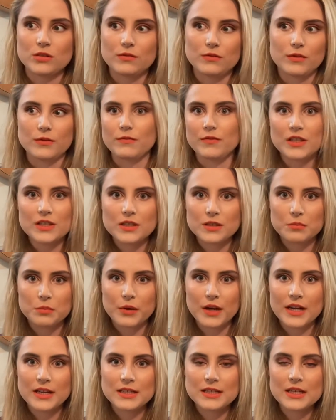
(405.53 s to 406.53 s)
from
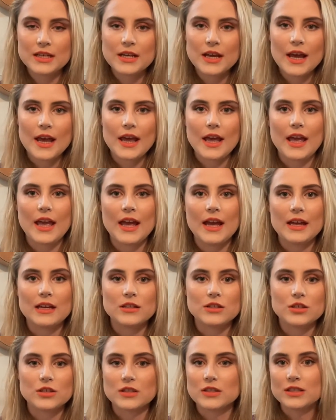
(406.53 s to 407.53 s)
Vistaprint,
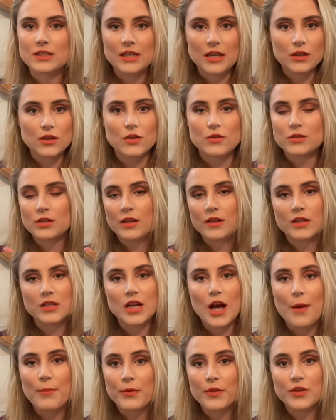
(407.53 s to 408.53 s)
and just stick those on the
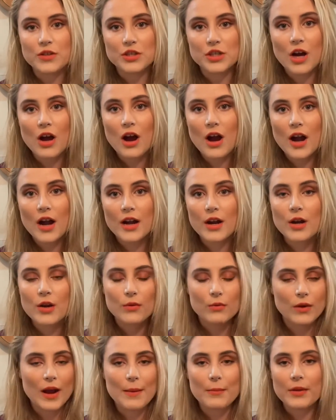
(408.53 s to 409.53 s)
top of the jar,
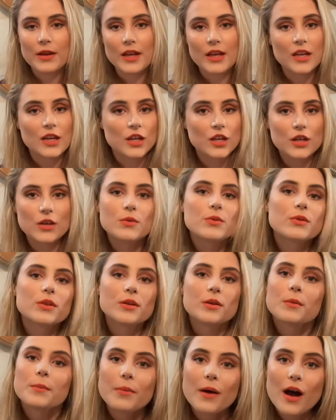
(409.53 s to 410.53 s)
wrap it in a cute
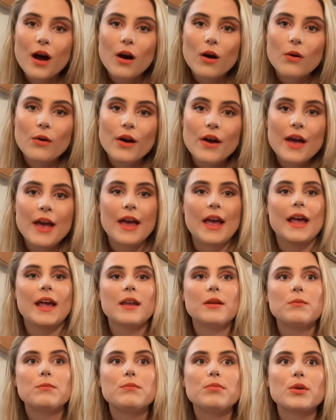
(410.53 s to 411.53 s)
little bow,
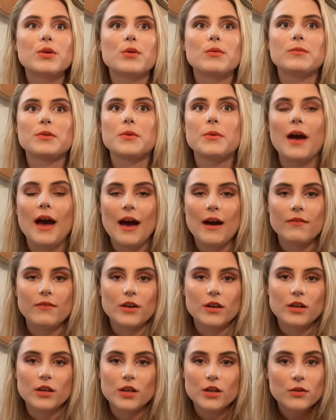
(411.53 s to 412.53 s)
and boom, you have
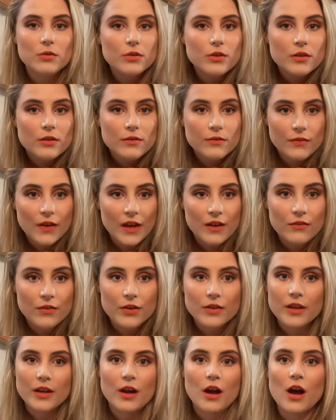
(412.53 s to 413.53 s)
a cute little
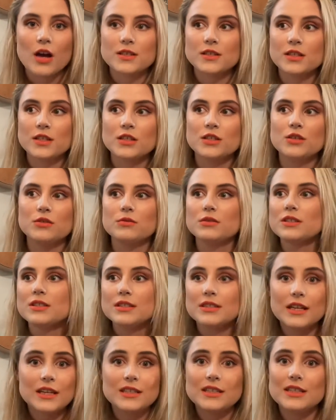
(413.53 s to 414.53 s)
favor that costed you
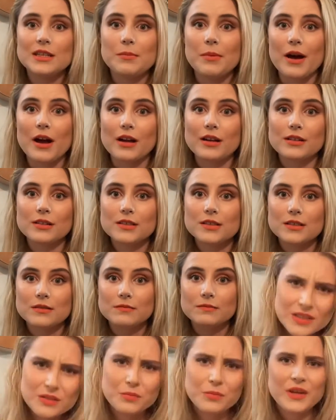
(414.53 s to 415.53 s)
60 bucks.
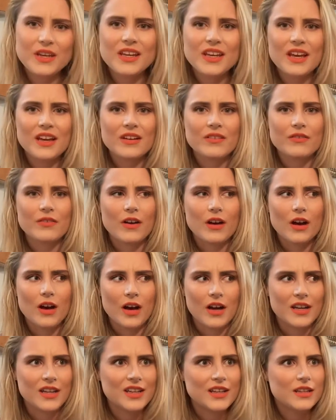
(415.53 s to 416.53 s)
Speaking of
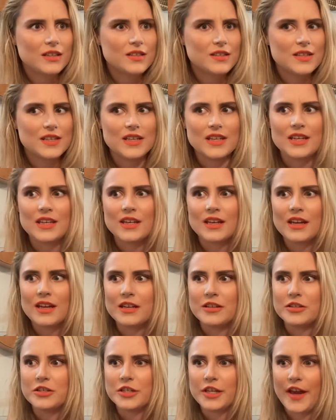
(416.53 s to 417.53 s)
honey, tea,
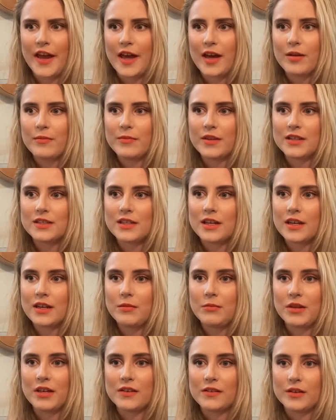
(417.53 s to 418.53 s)
and jam, that's
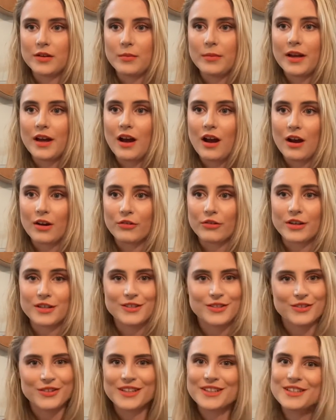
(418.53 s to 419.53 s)
getting me a little bit hungry,
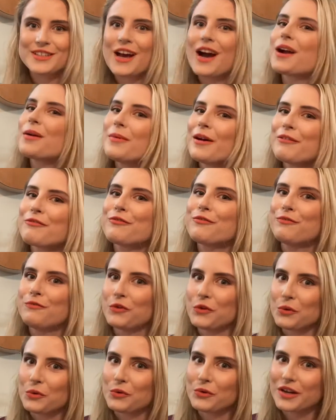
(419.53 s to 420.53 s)
so let's talk about
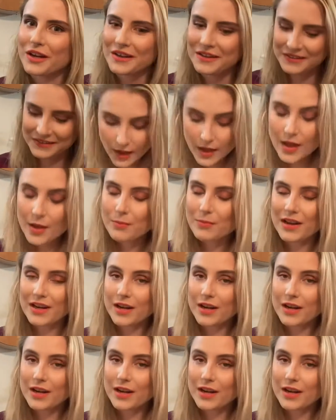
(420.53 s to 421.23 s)
food. My